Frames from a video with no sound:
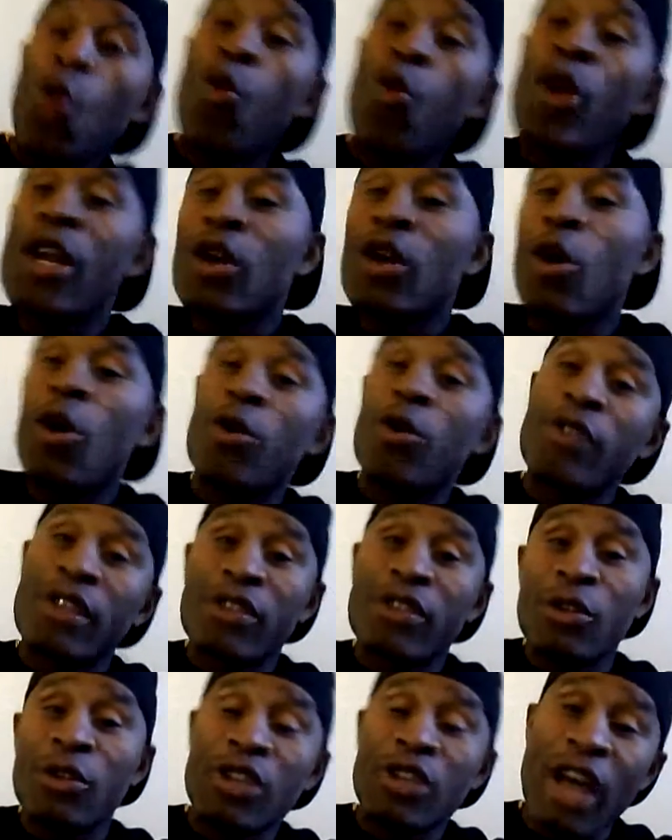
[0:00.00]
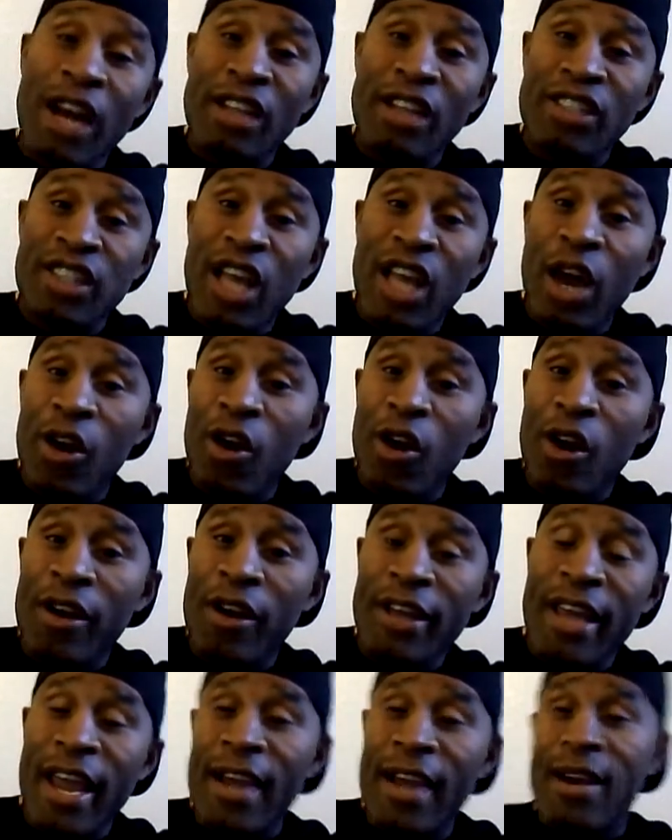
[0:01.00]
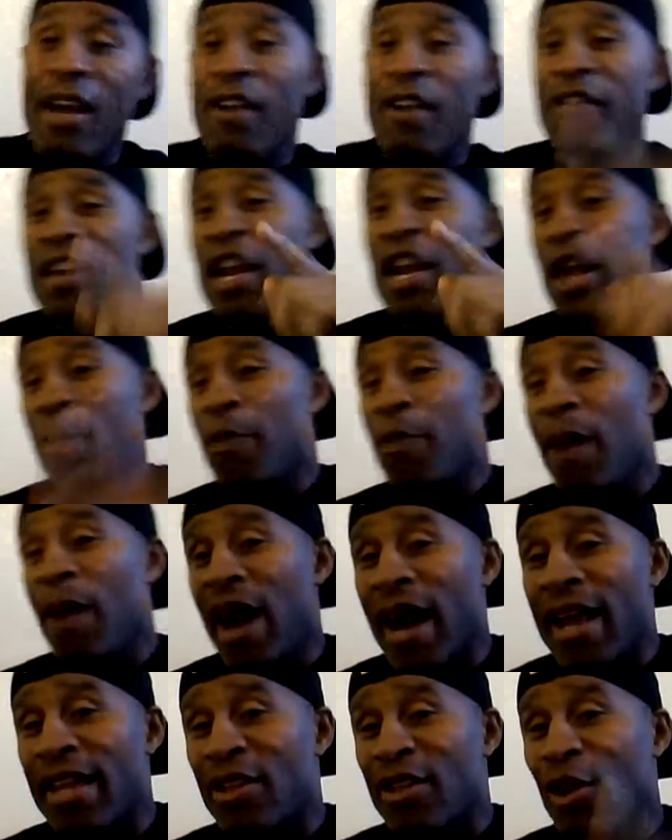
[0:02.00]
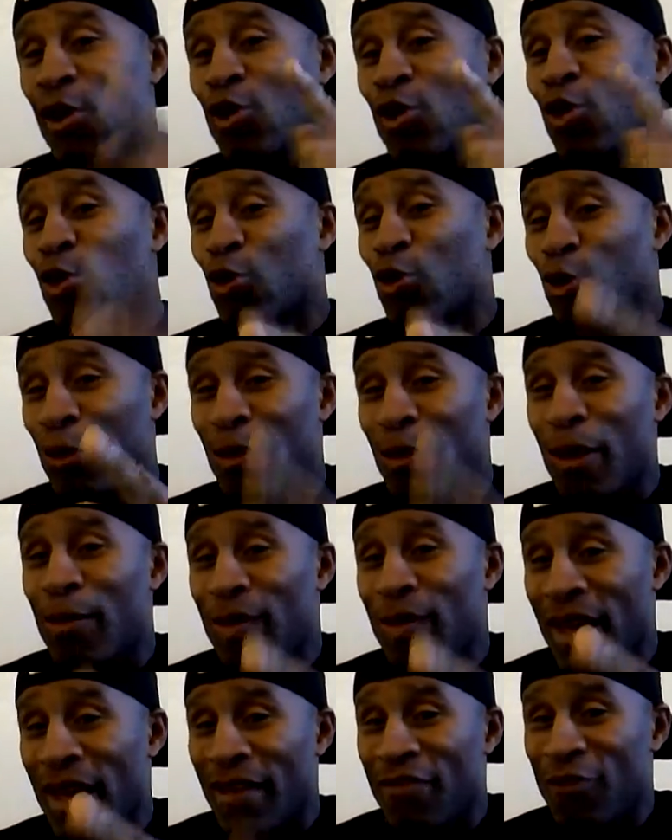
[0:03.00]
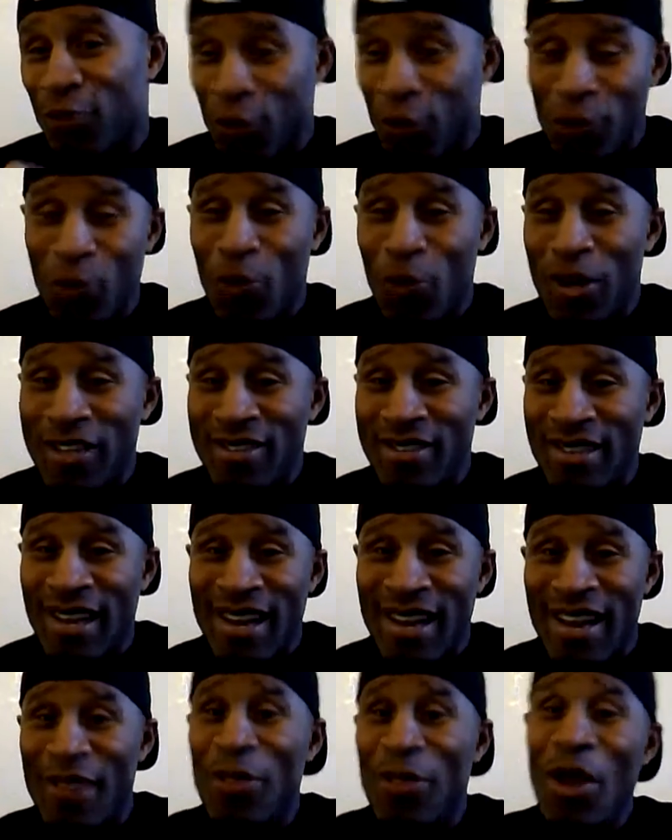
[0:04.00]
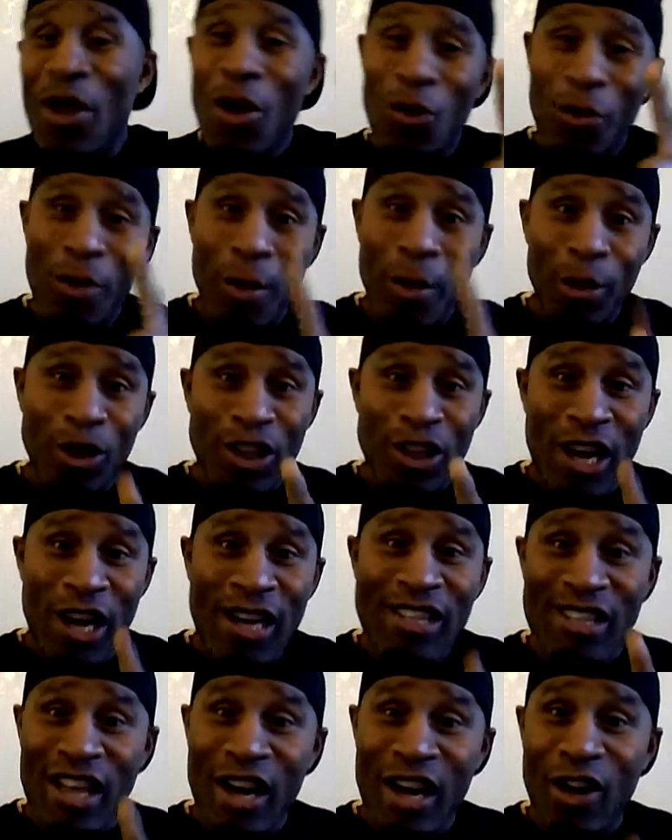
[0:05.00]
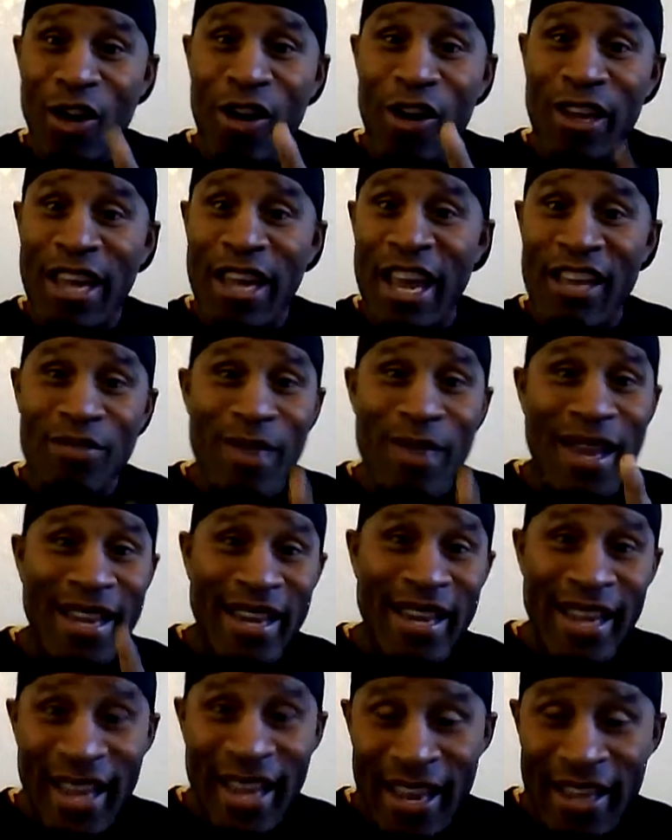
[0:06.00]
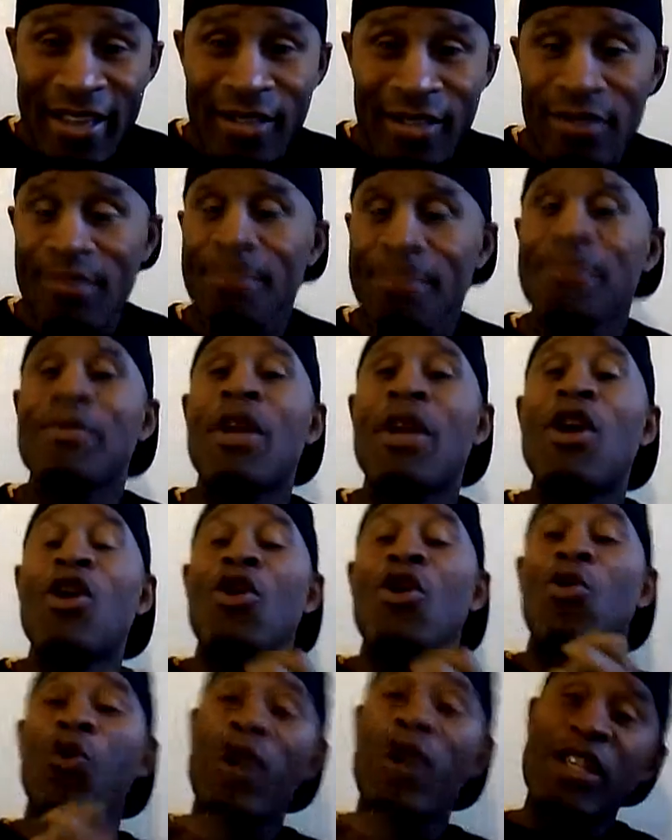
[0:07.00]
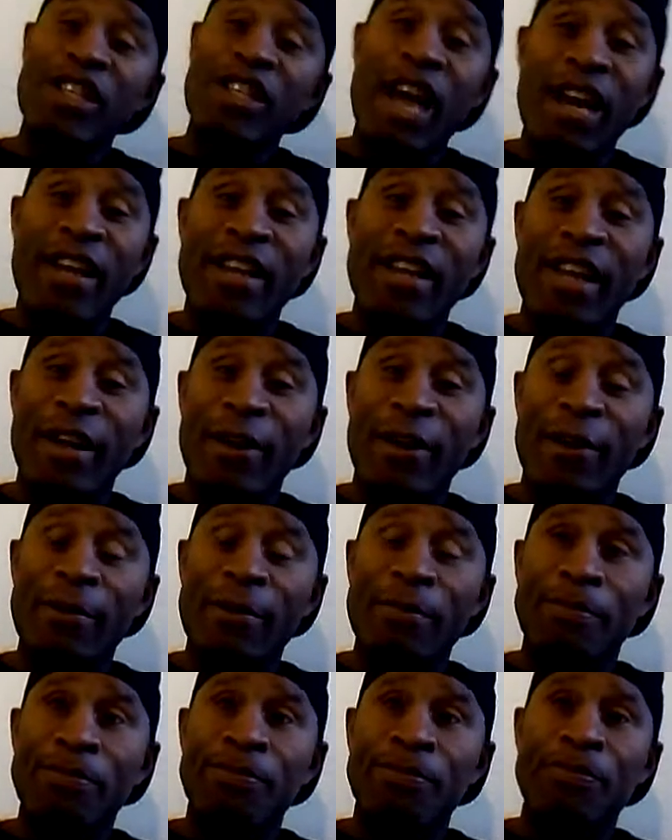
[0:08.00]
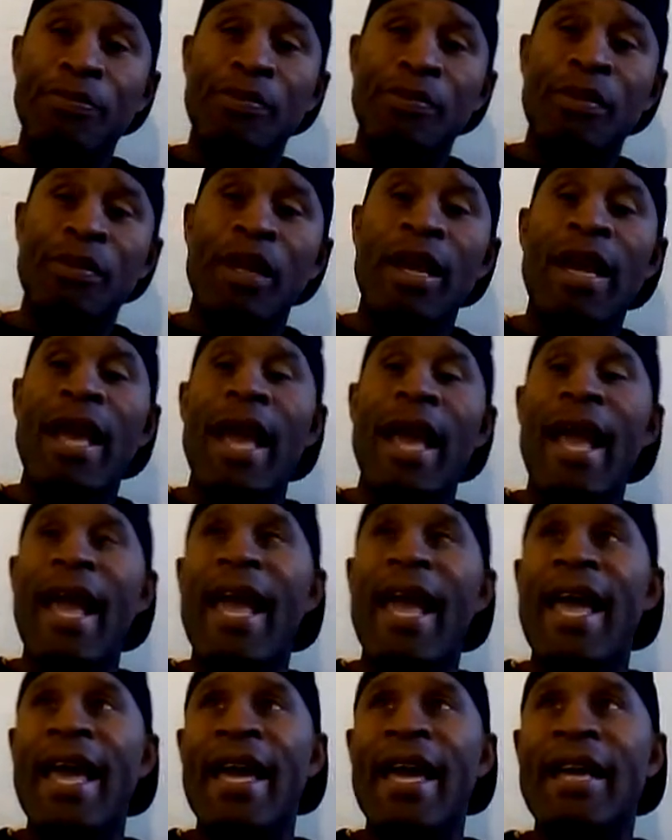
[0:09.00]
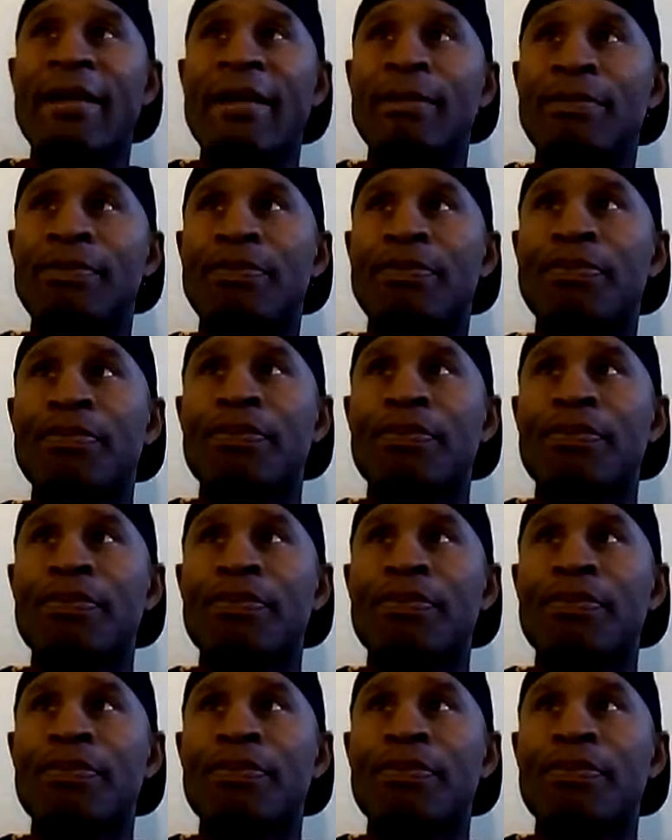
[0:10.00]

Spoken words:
we goes into Johnny Slaughter Arcade. Now, if anybody knows remember that from the West Side, remember Johnny Slaughter Arcades back in the 80s? We shot in there and